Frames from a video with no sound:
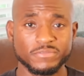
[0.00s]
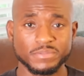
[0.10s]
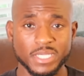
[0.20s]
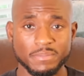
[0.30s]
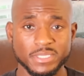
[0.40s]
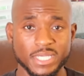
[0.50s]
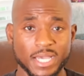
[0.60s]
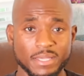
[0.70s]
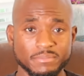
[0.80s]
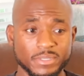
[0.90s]
from time to
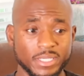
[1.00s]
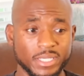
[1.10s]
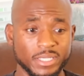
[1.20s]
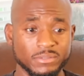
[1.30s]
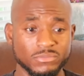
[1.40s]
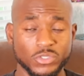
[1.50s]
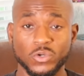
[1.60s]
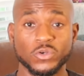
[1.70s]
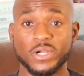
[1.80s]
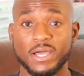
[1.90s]
time, and we
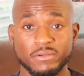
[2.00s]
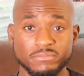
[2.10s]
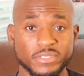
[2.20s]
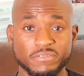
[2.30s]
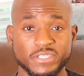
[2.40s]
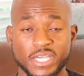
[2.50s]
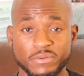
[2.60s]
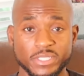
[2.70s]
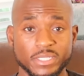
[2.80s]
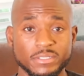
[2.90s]
order out every
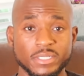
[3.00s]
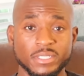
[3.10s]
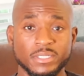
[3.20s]
now and then.